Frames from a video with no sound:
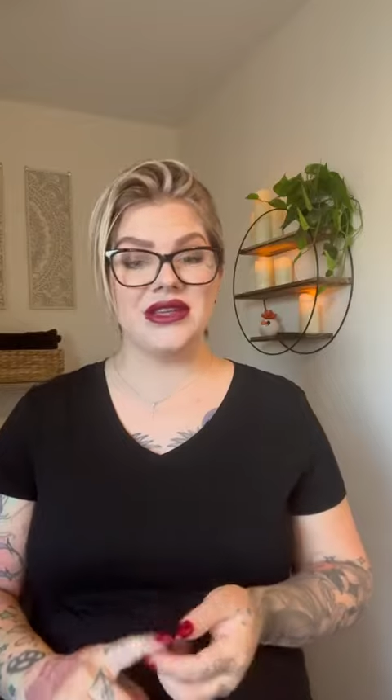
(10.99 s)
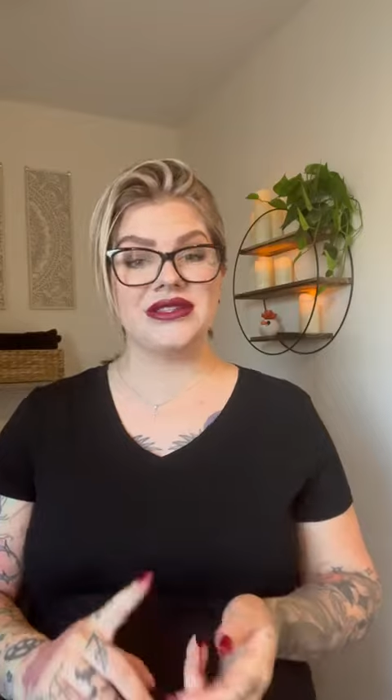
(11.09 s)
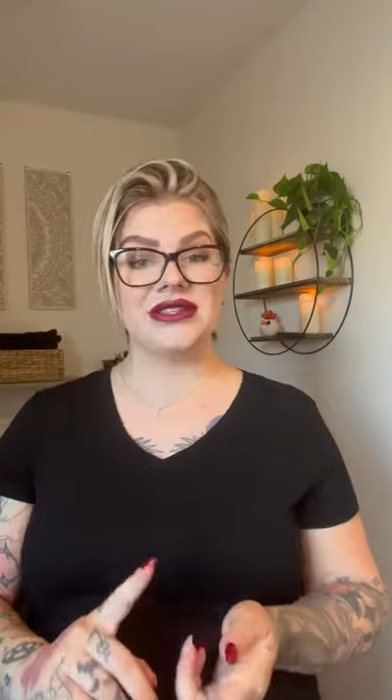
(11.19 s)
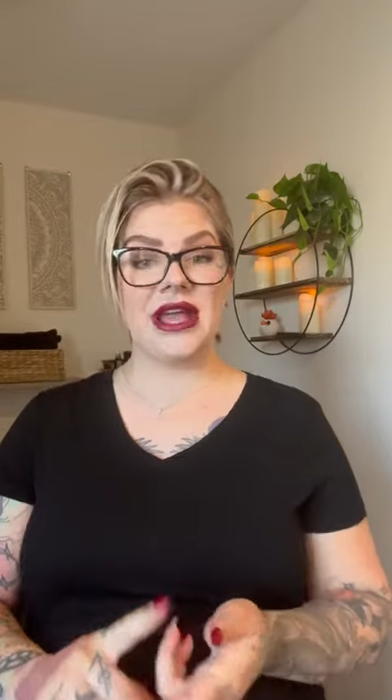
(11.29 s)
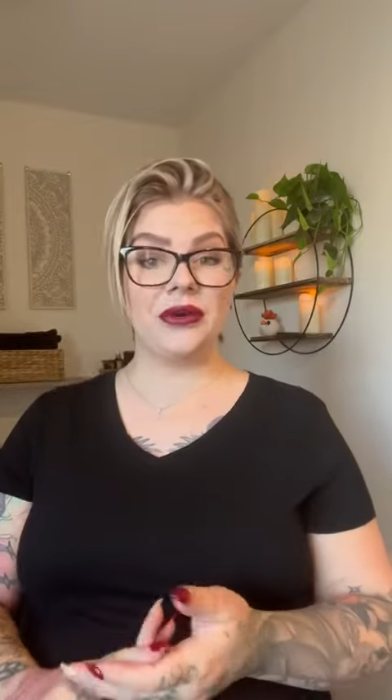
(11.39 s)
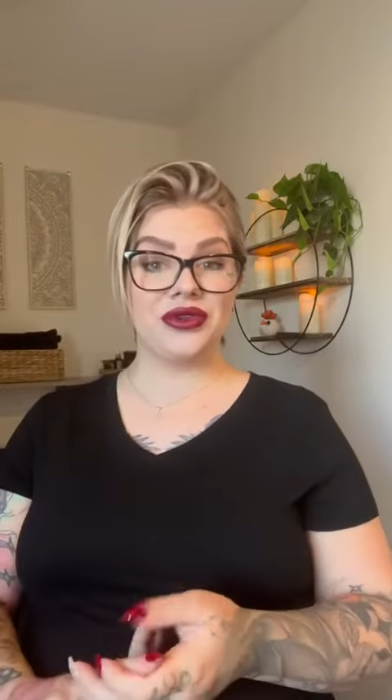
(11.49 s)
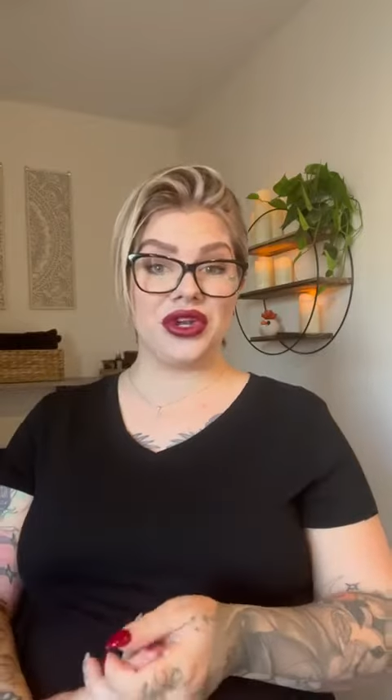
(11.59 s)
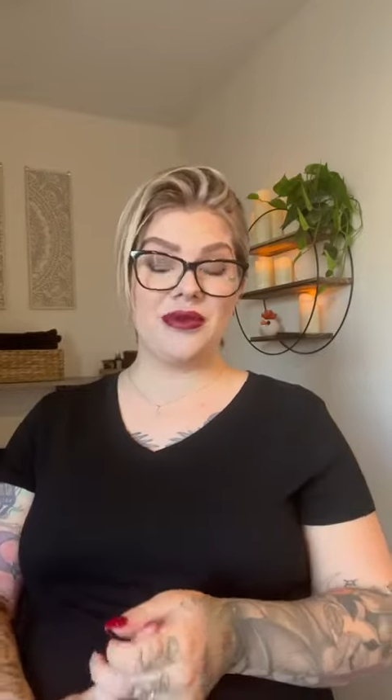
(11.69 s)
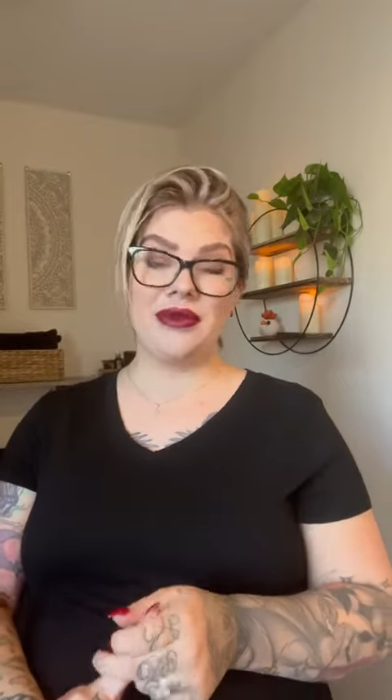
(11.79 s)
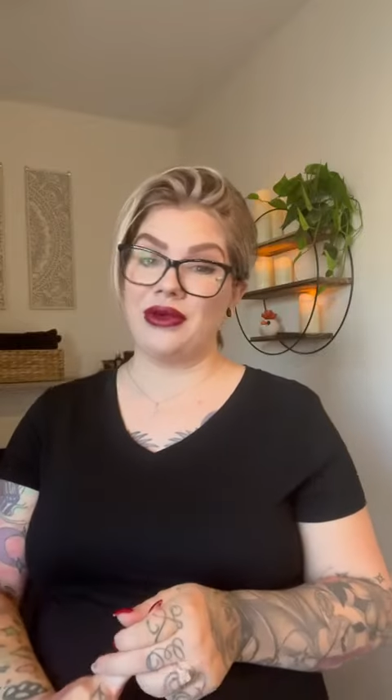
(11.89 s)
scalp
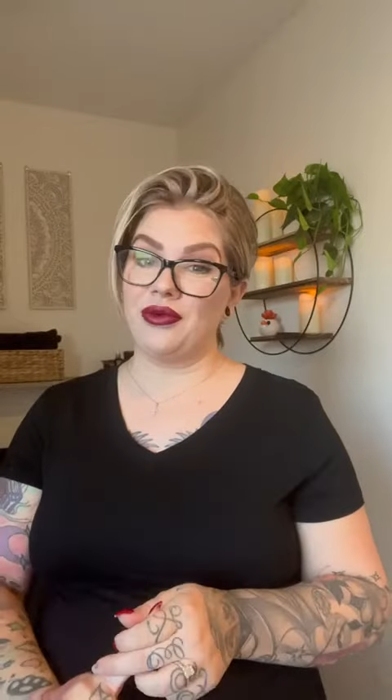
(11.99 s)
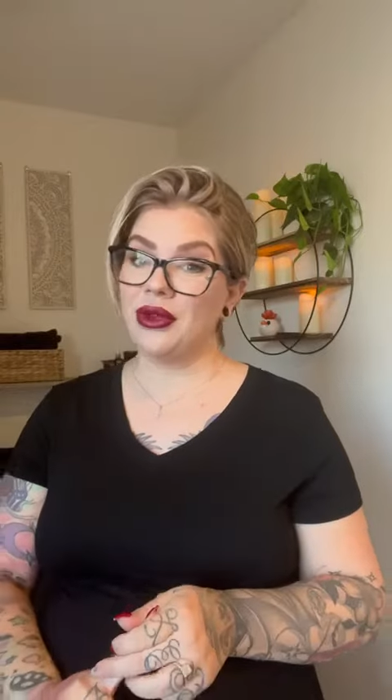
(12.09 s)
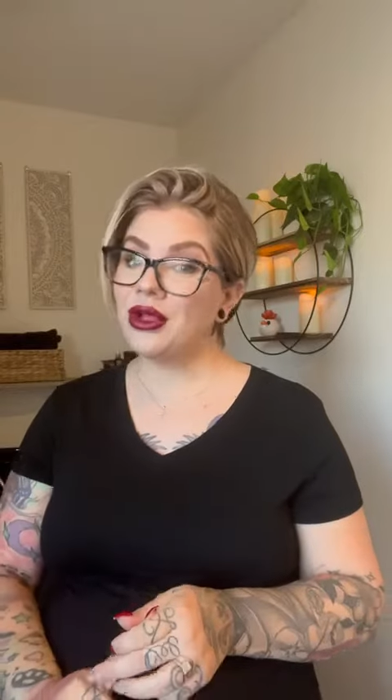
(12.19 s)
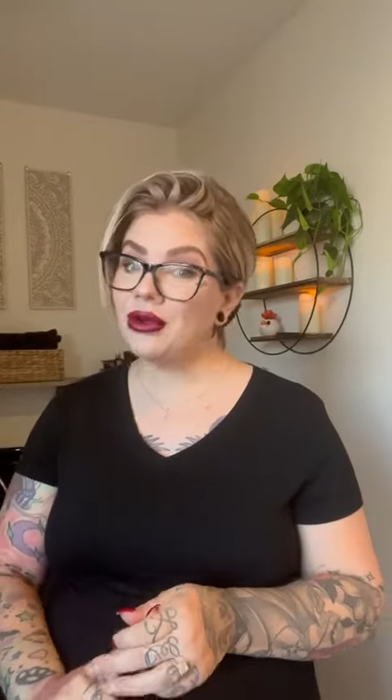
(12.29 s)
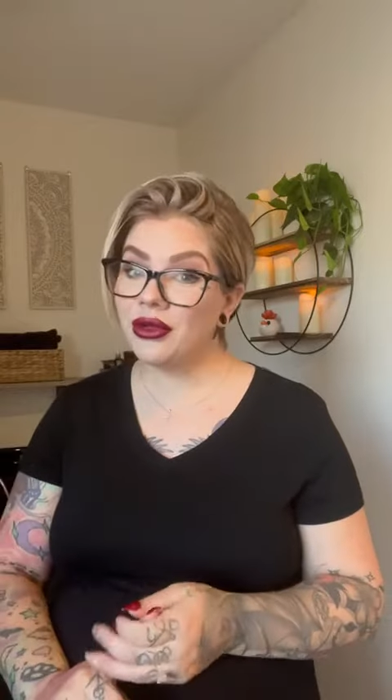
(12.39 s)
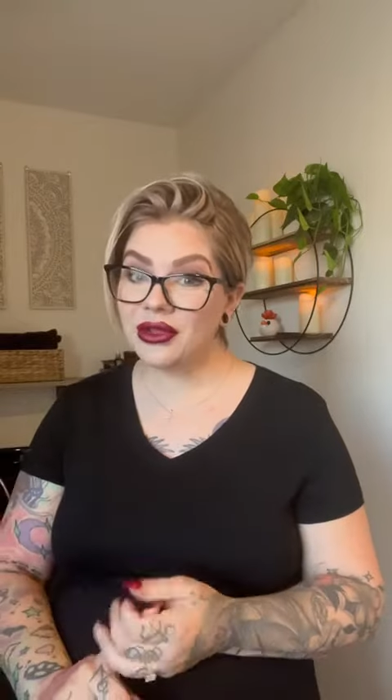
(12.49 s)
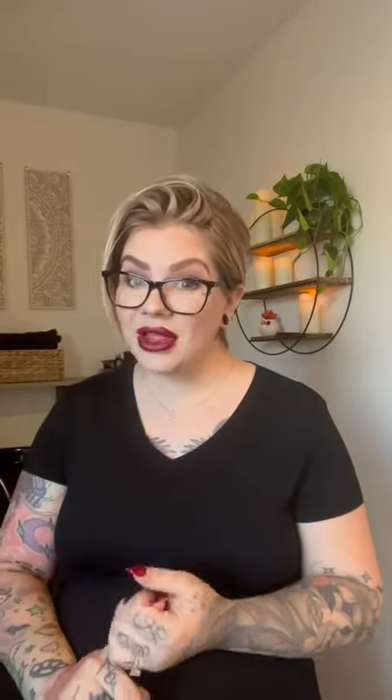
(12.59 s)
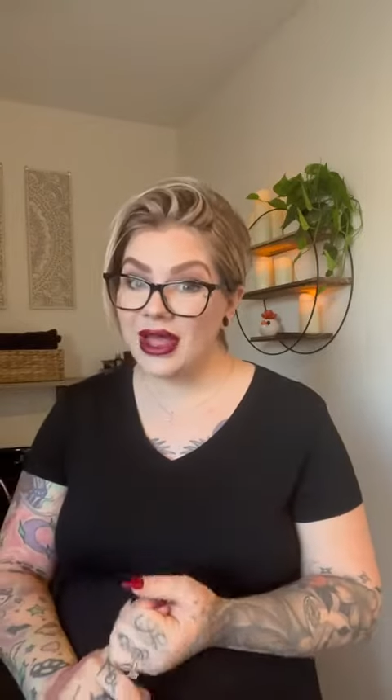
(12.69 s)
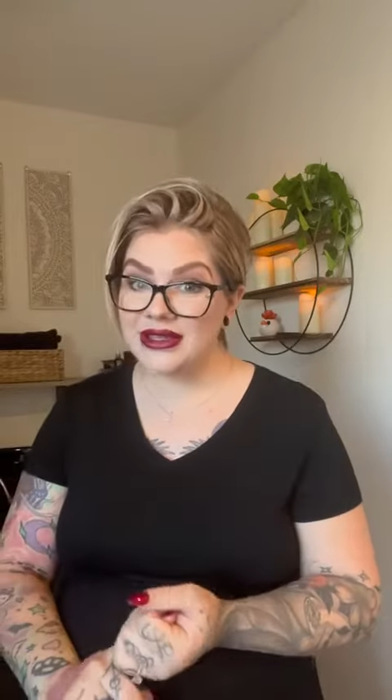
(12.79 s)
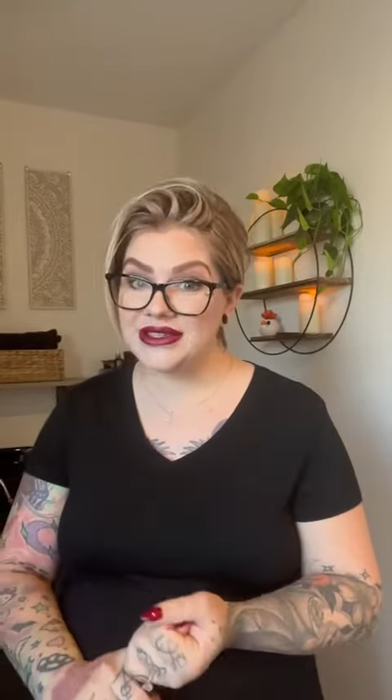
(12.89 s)
treatment and regrowth
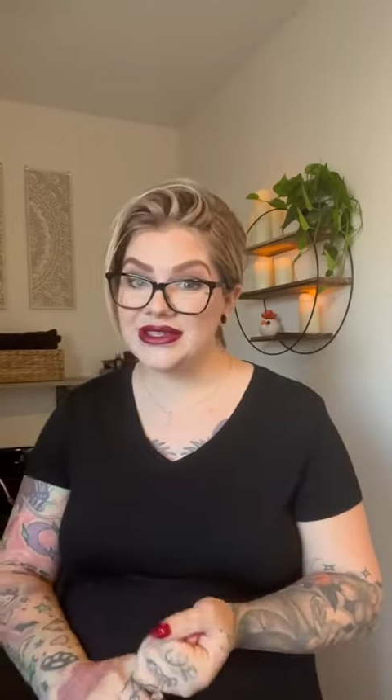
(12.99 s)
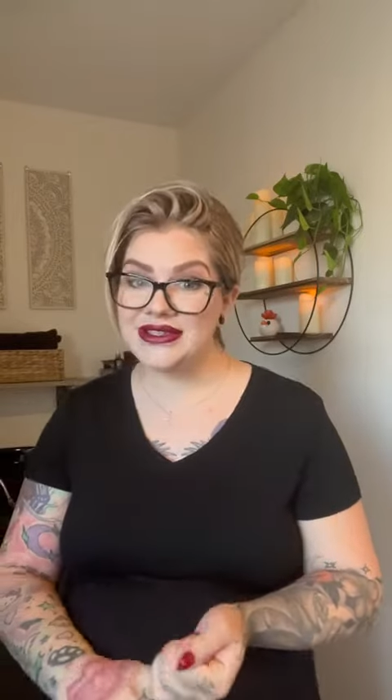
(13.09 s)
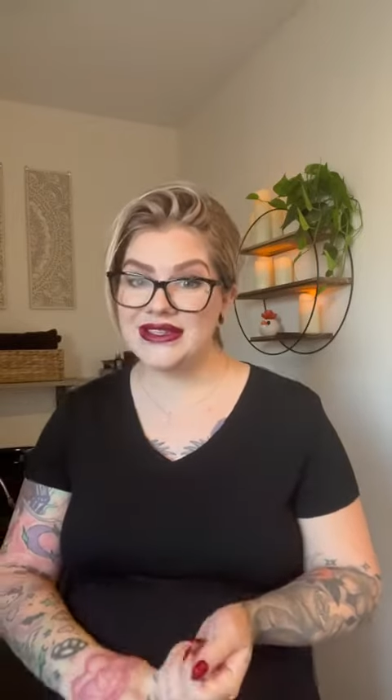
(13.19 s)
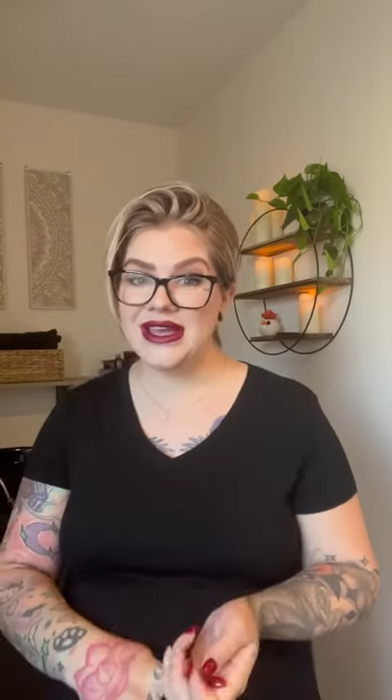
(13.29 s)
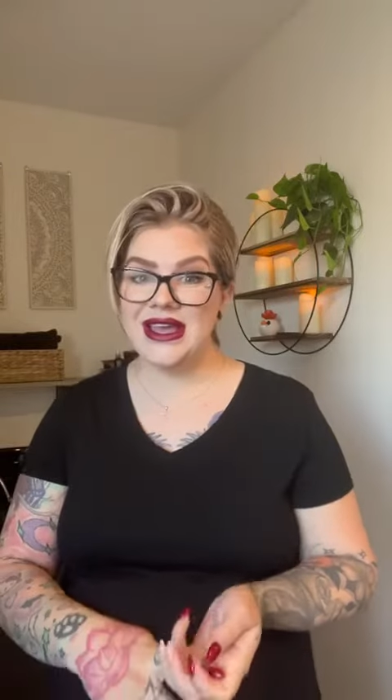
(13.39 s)
classes